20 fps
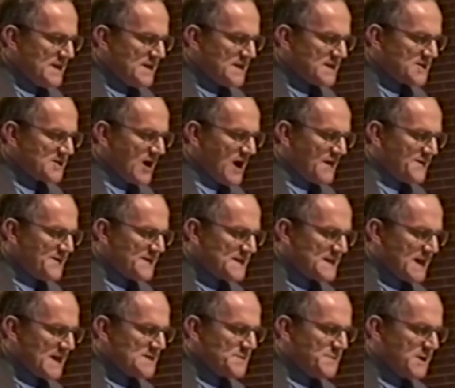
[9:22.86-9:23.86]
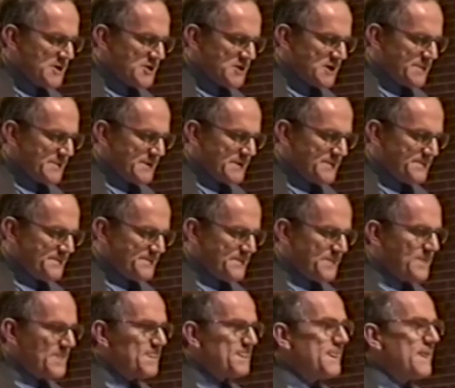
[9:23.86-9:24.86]
in this office as bishop.
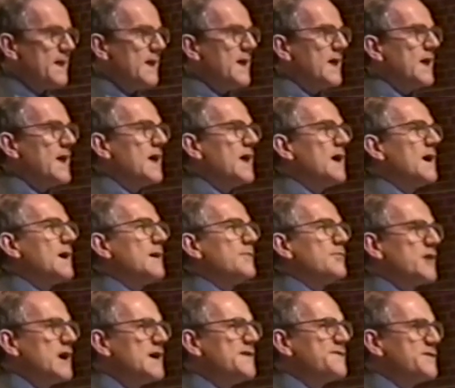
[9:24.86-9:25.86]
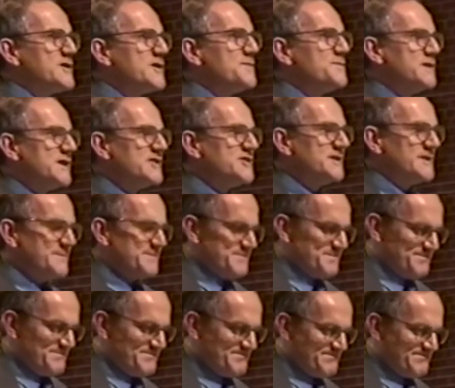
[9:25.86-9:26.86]
Pray for your bishop.